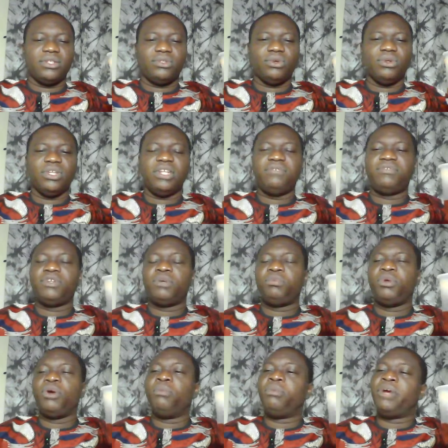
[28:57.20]
So lift
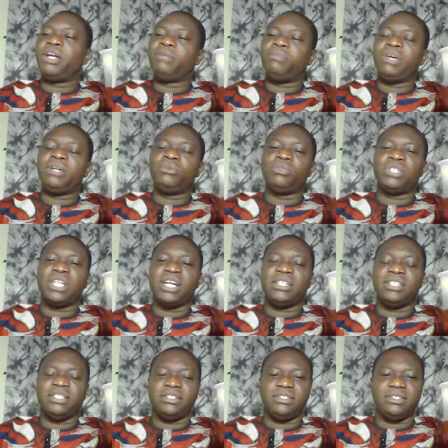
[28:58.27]
up your bread baked
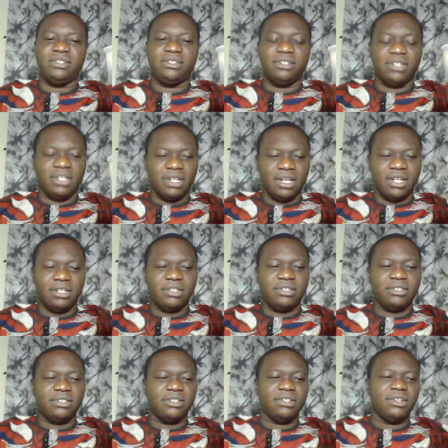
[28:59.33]
without yeast and